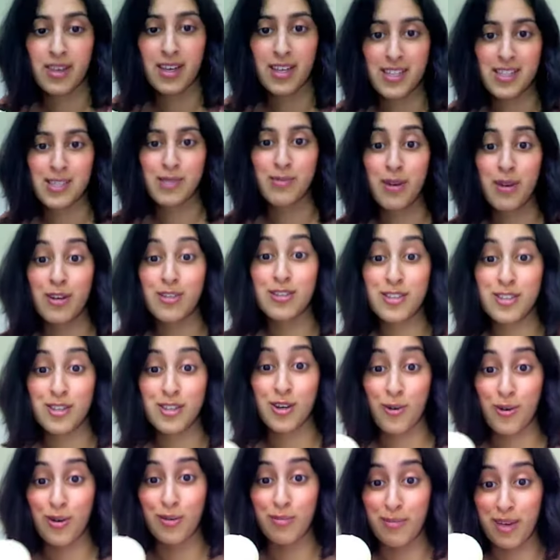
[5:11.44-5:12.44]
It smells
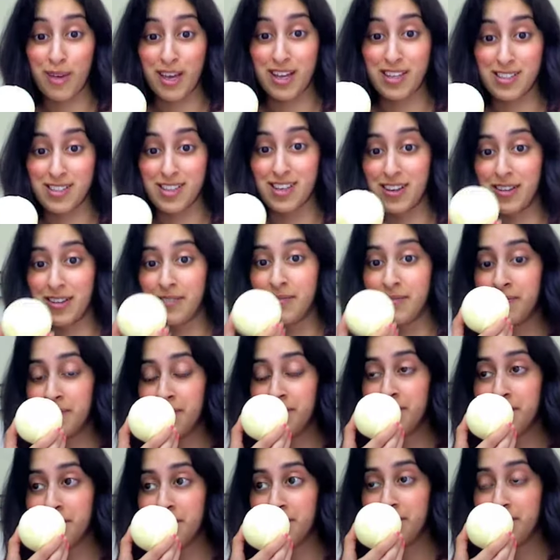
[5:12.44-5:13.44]
so amazing.
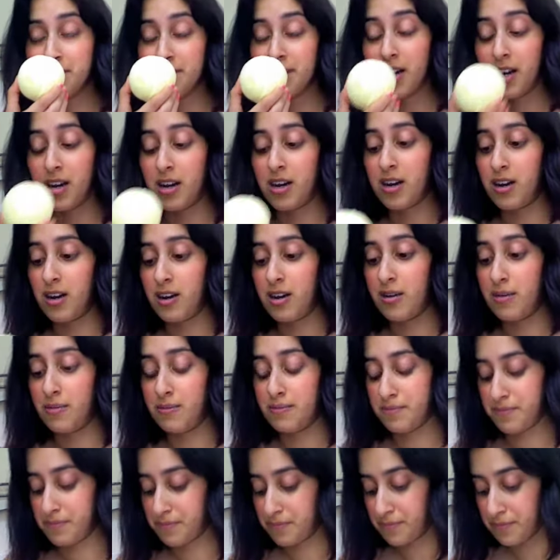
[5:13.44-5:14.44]

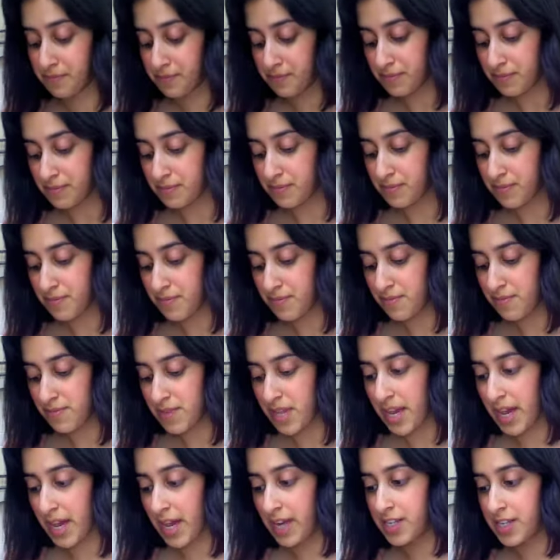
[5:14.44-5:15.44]

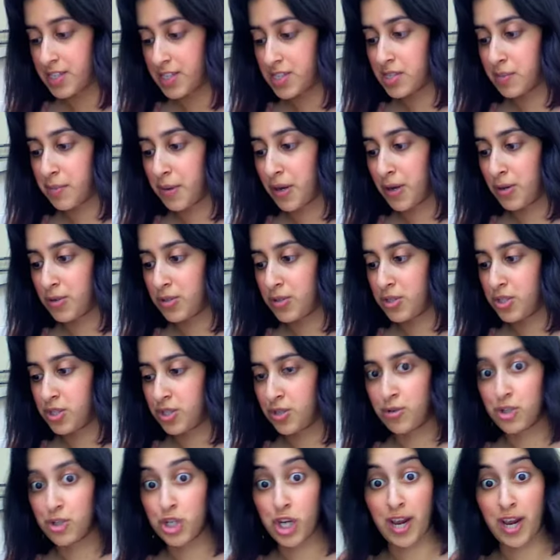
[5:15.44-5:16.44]
And it's supposed
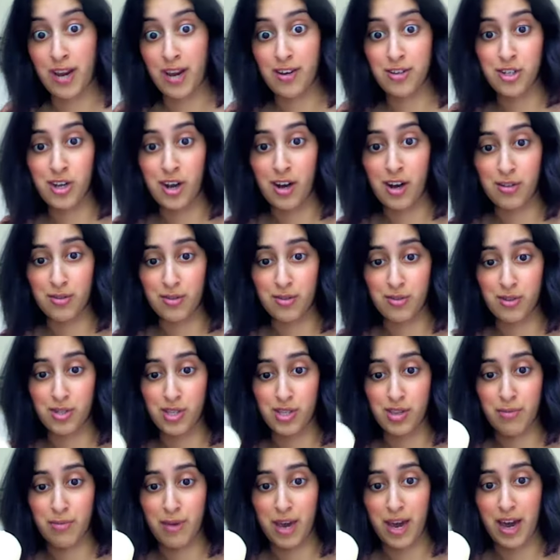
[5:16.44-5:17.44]
to change colors in
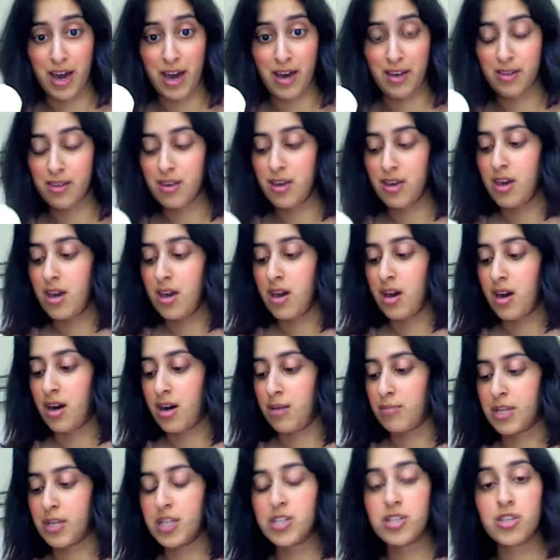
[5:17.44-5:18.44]
the bath.
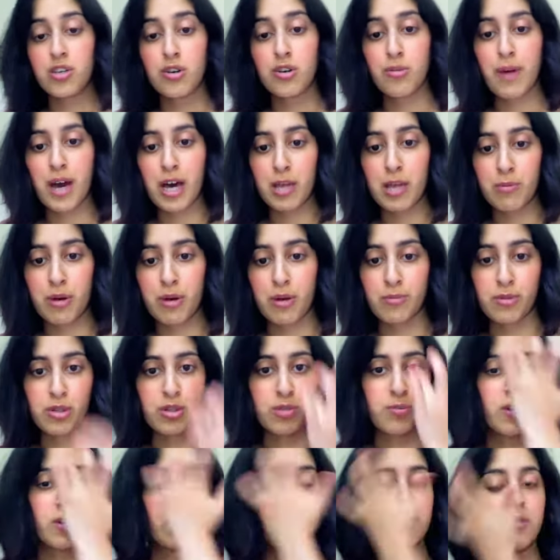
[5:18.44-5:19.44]
These new bath bombs are
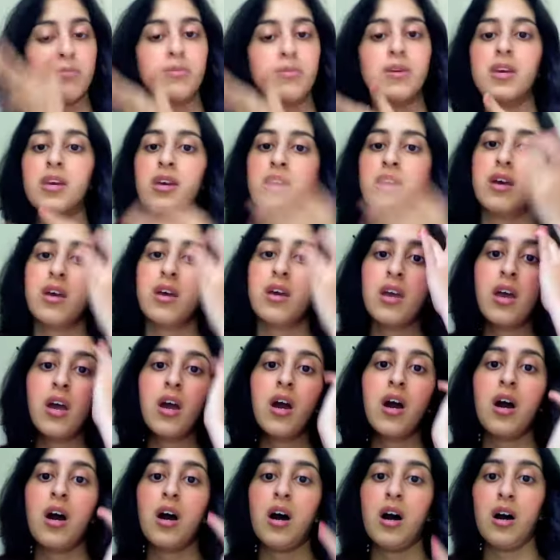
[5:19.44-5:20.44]
supposed to be
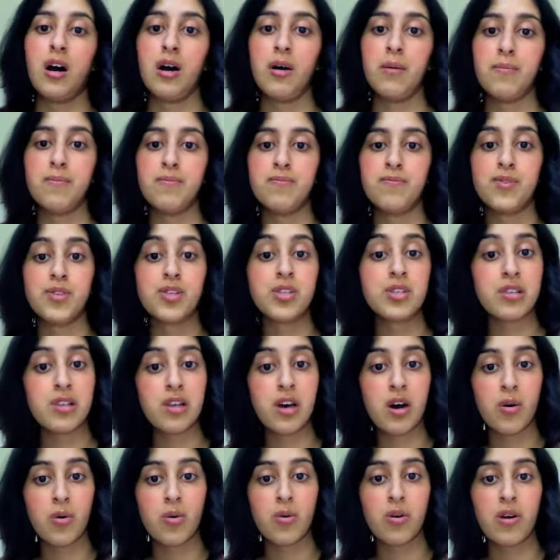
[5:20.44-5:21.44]

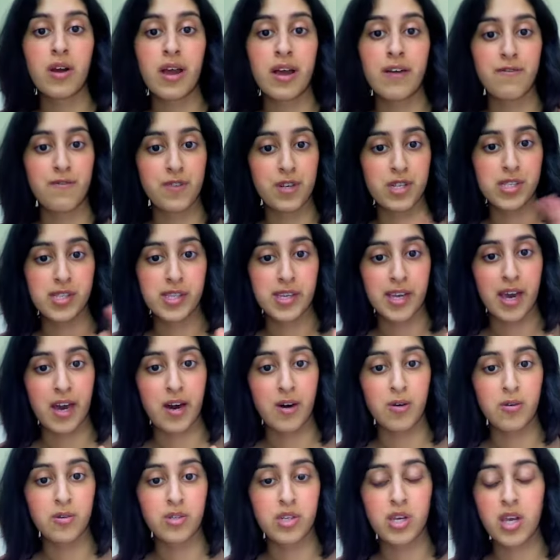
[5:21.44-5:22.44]
slower at fizzing
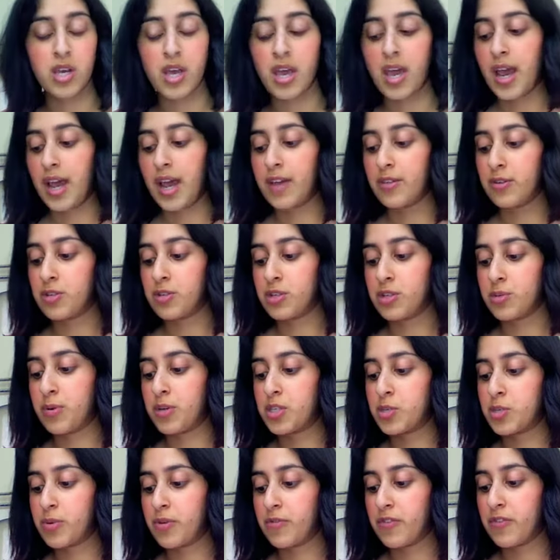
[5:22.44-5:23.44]
out, and they're
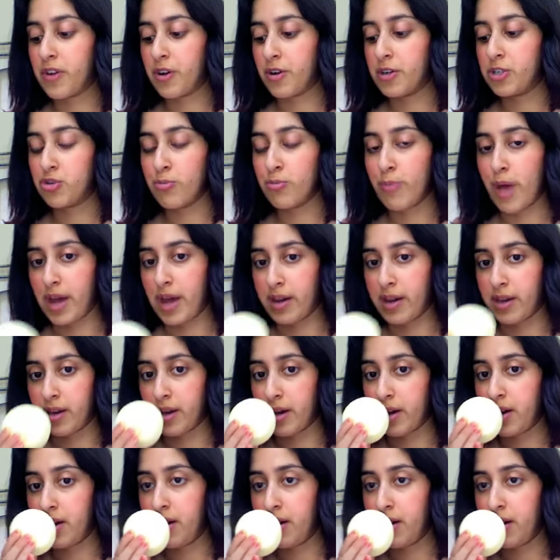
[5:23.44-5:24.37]
supposed to be very dramatic.